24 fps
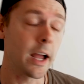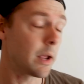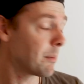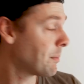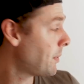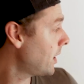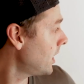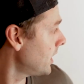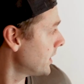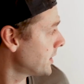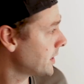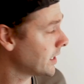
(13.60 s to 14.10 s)
I
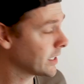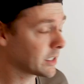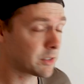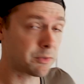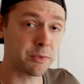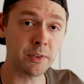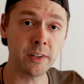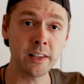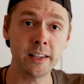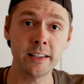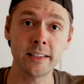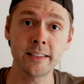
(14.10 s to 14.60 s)
apologize
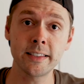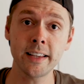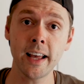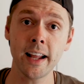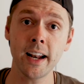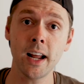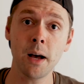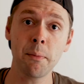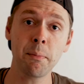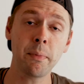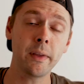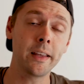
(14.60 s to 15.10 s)
for the
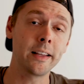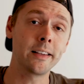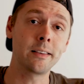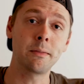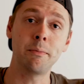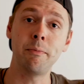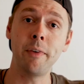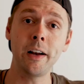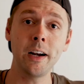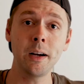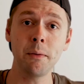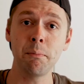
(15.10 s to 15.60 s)
setup. It's
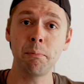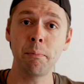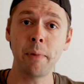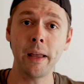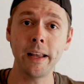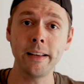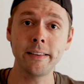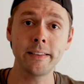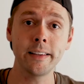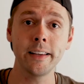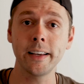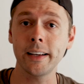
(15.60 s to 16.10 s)
very
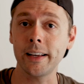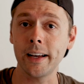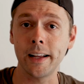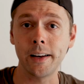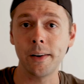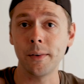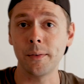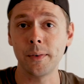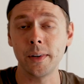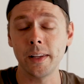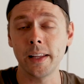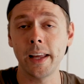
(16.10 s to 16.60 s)
basic. I
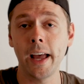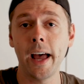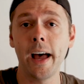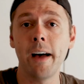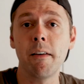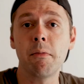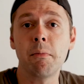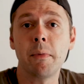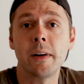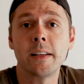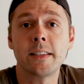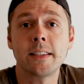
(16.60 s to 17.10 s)
don't really
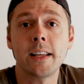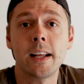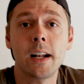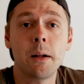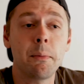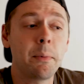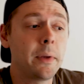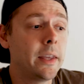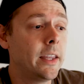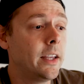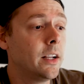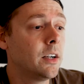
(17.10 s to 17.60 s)
have my
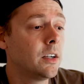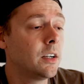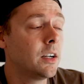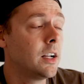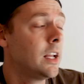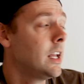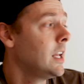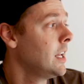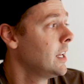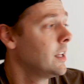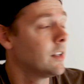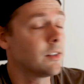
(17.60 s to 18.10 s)
setup here,
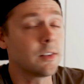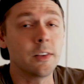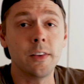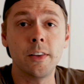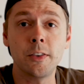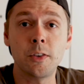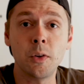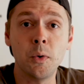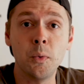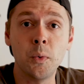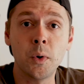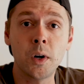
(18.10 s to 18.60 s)
so
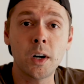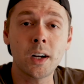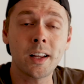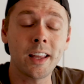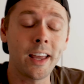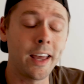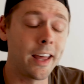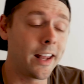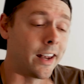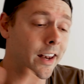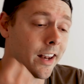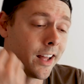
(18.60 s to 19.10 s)
this will work,
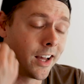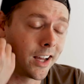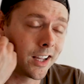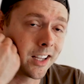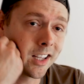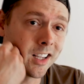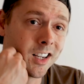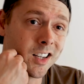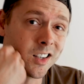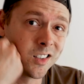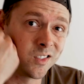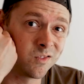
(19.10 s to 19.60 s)
and uh,
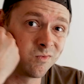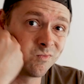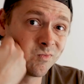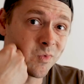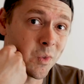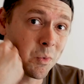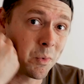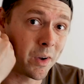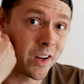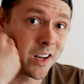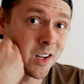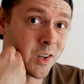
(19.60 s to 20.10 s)
you know,
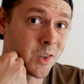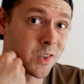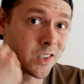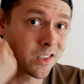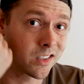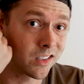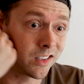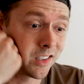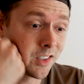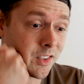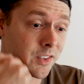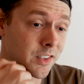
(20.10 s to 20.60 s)
you might
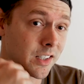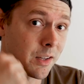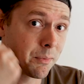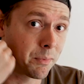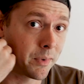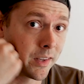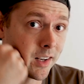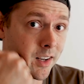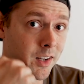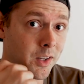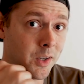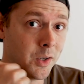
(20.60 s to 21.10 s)
notice a little
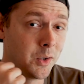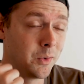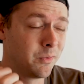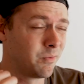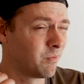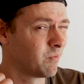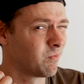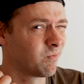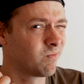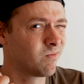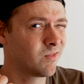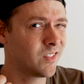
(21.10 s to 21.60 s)
something new.
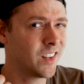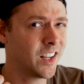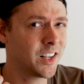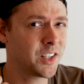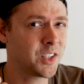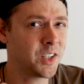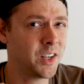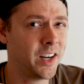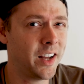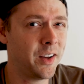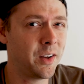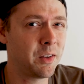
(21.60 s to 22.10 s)
I'm not
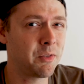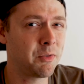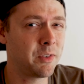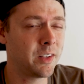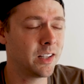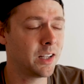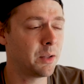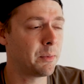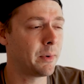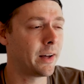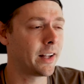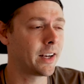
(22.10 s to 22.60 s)
sure how I
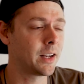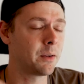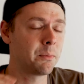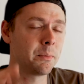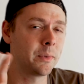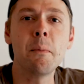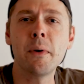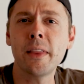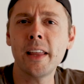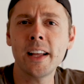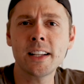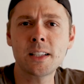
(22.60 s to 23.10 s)
feel about it,
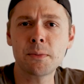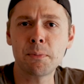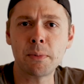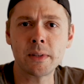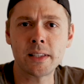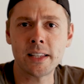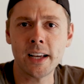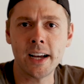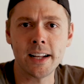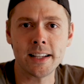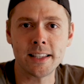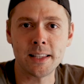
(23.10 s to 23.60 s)
but that's
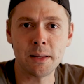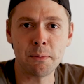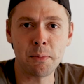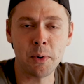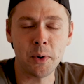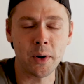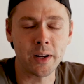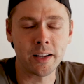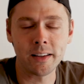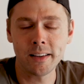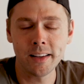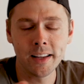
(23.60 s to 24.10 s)
besides the
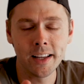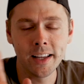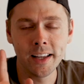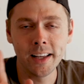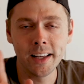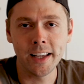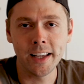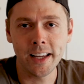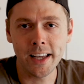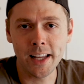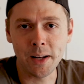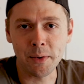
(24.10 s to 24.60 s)
point.
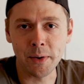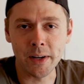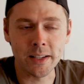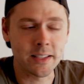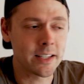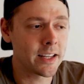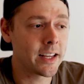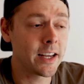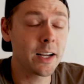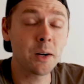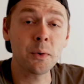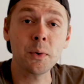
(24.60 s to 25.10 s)
Anyways,
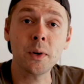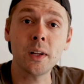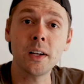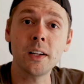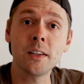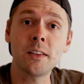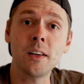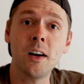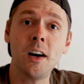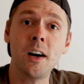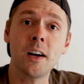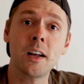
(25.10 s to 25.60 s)
here we're gonna
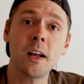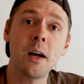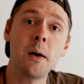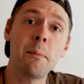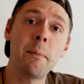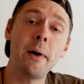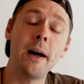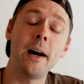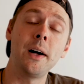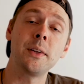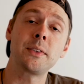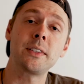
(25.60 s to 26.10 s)
talk
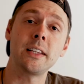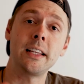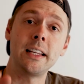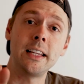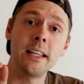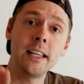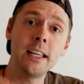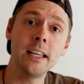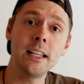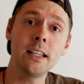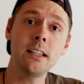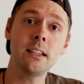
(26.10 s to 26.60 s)
about an
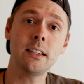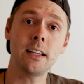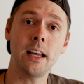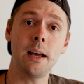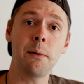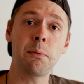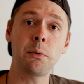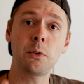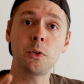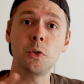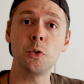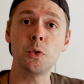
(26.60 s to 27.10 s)

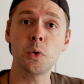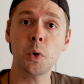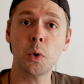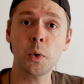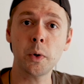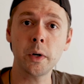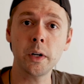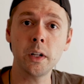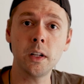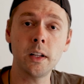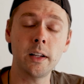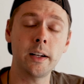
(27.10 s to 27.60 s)
in-depth
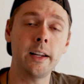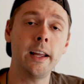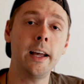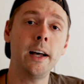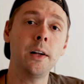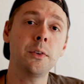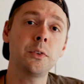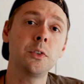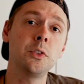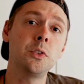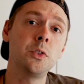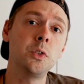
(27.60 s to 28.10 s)
tutorial on
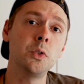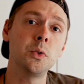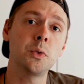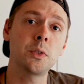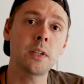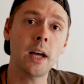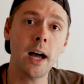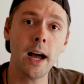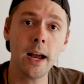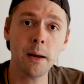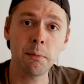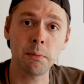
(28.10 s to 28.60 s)
how to do
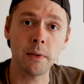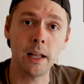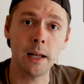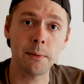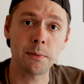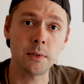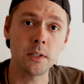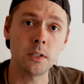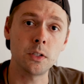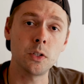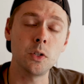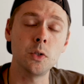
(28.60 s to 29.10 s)
time
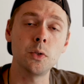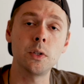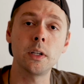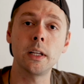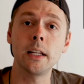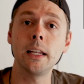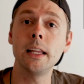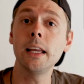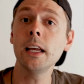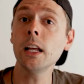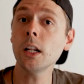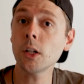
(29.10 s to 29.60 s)
lapses using
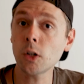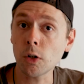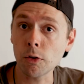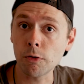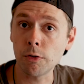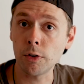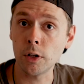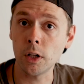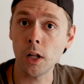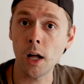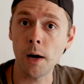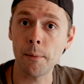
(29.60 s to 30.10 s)
an
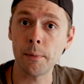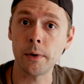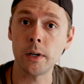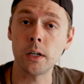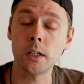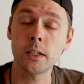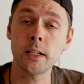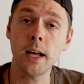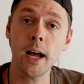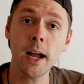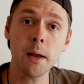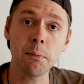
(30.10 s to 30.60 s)

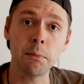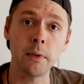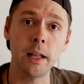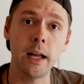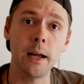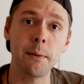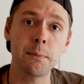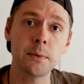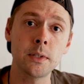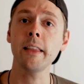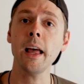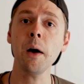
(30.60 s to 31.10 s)
intervalometer time
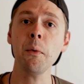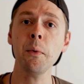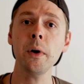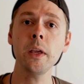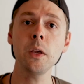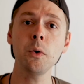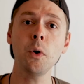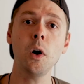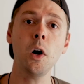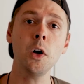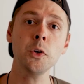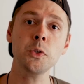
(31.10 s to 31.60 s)
lapse. That way
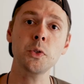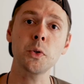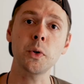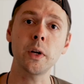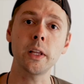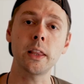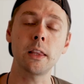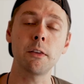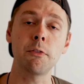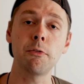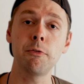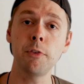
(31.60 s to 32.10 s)
you also
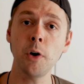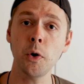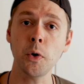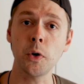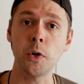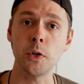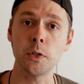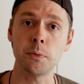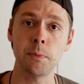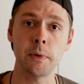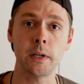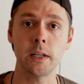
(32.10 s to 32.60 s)
get the
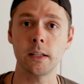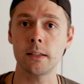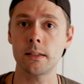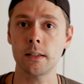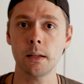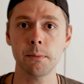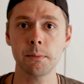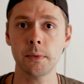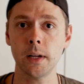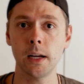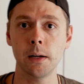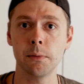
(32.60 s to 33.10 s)
photos, because
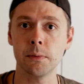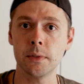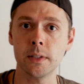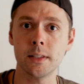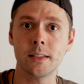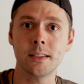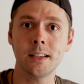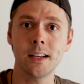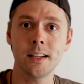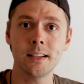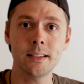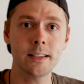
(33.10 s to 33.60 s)
sometimes the
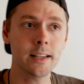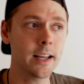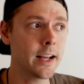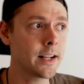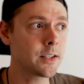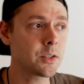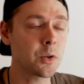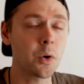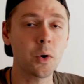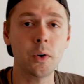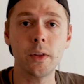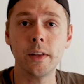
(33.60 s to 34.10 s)

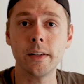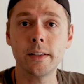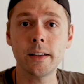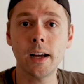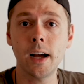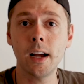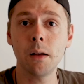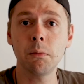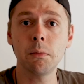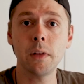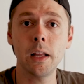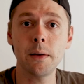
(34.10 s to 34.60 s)
sunsets or the
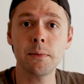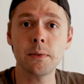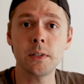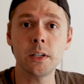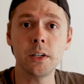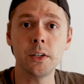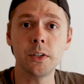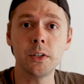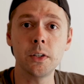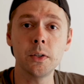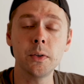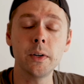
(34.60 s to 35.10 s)
time lapse that
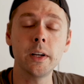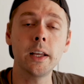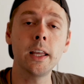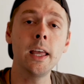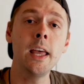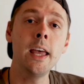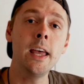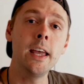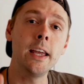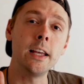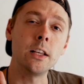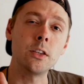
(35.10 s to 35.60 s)
you're doing
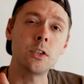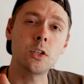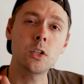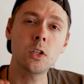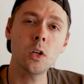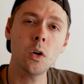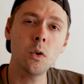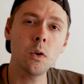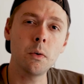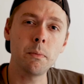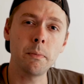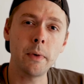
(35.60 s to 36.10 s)
is
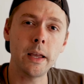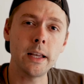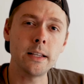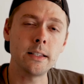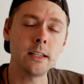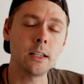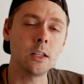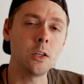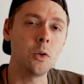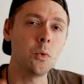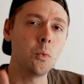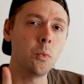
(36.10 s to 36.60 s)
so
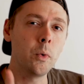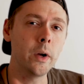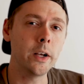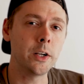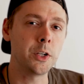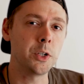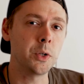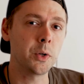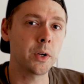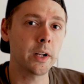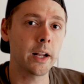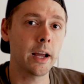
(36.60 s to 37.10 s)
amazing you
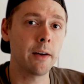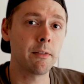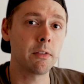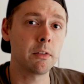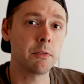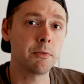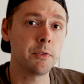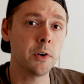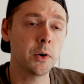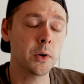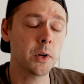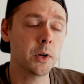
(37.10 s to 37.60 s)
wish you could have the
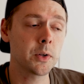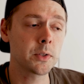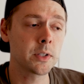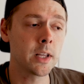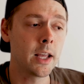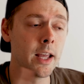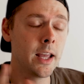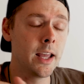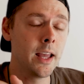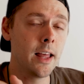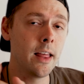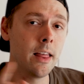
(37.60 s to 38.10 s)
photos.
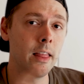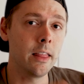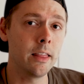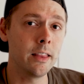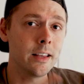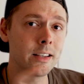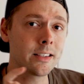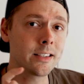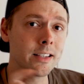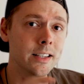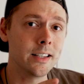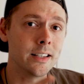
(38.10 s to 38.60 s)

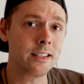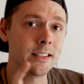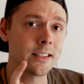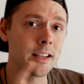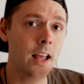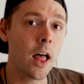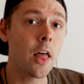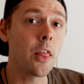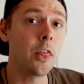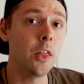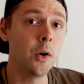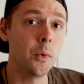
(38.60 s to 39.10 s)
This is
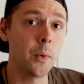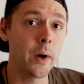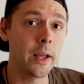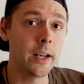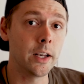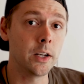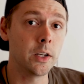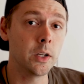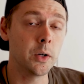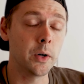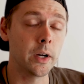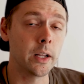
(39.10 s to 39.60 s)
the way
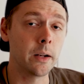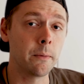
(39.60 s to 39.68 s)
to do